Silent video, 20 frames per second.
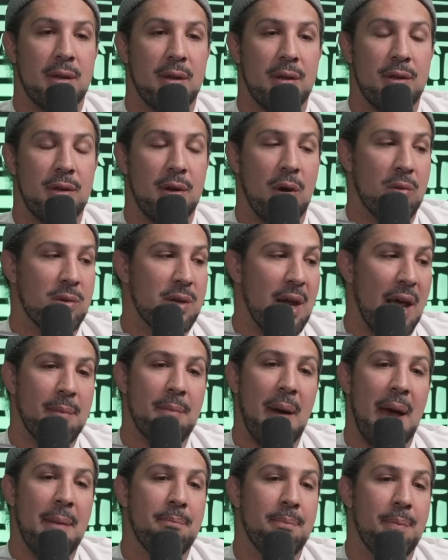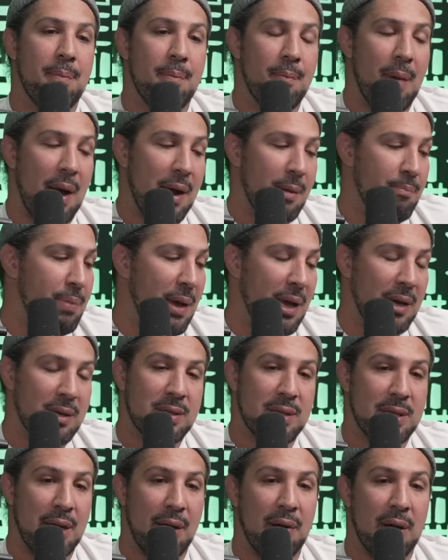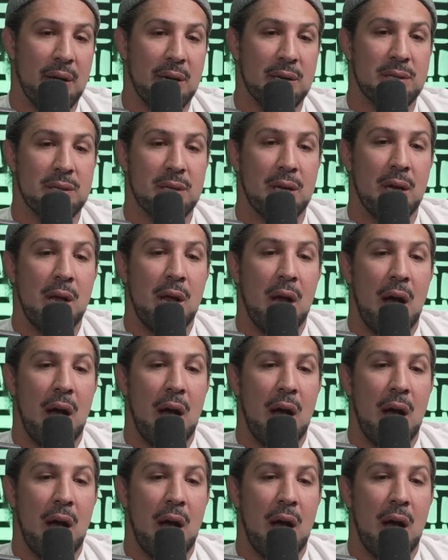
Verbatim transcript: you know, take my my pick serious.